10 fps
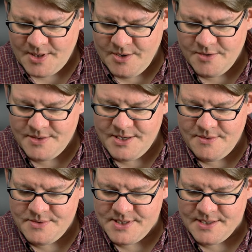Currently
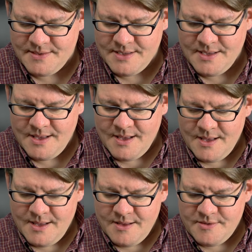using
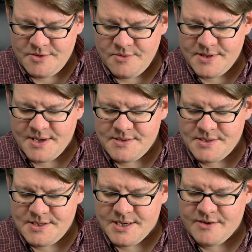
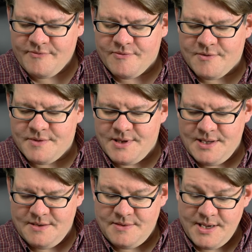2000 tick for
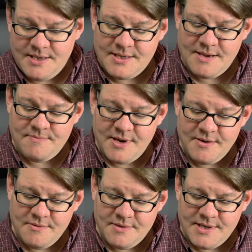the daytime
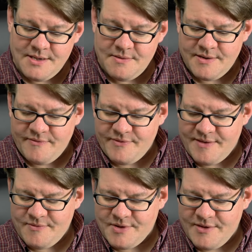micro Dow and
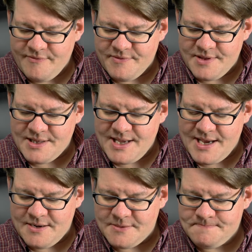512 for the
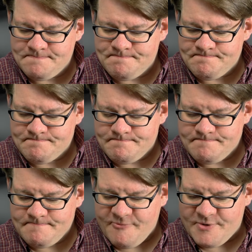latter,
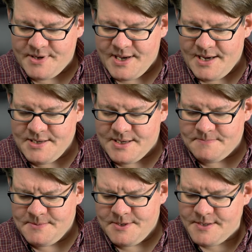for the
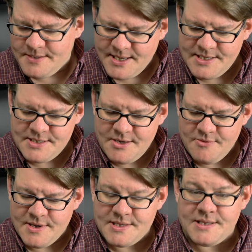nighttime. That's
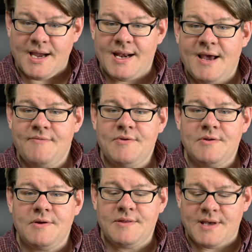interesting. I'd have to
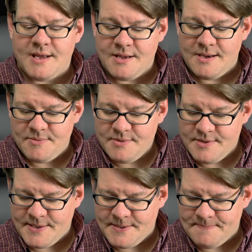look that up
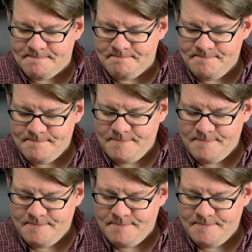um,